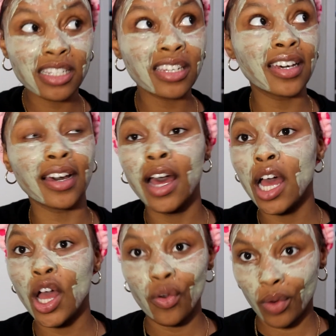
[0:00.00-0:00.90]
to
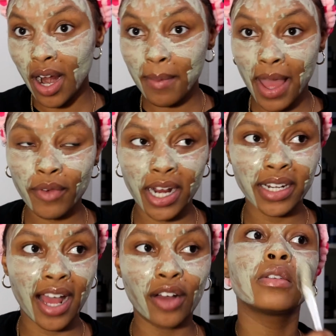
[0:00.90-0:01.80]
where I'm at right
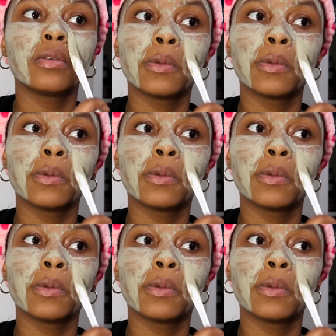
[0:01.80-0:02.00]
now,